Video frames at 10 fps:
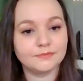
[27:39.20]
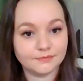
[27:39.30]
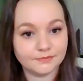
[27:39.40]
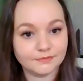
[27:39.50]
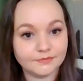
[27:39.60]

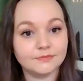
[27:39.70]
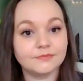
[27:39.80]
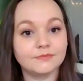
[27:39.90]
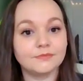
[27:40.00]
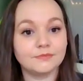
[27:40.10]

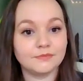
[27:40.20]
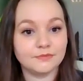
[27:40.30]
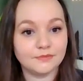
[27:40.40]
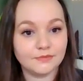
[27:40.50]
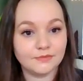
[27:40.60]

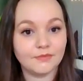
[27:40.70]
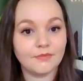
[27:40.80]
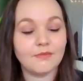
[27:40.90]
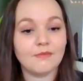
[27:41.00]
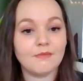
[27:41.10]

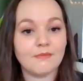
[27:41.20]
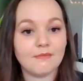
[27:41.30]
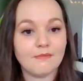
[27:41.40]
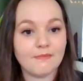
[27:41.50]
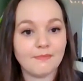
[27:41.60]

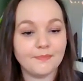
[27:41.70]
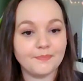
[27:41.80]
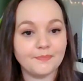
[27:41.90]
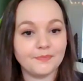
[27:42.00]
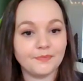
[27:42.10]

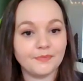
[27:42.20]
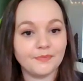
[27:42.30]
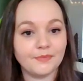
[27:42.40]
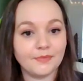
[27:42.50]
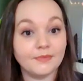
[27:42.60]

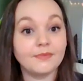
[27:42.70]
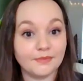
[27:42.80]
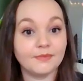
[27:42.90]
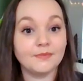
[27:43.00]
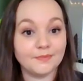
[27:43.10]

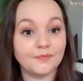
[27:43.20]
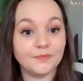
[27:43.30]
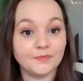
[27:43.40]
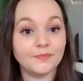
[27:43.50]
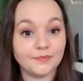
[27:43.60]

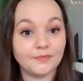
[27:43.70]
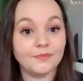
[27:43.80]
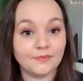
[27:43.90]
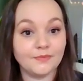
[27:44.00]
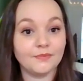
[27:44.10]

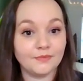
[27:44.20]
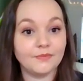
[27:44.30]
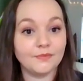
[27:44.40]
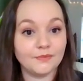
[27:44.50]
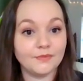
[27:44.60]

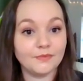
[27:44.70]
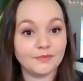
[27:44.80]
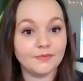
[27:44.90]
(not speaking)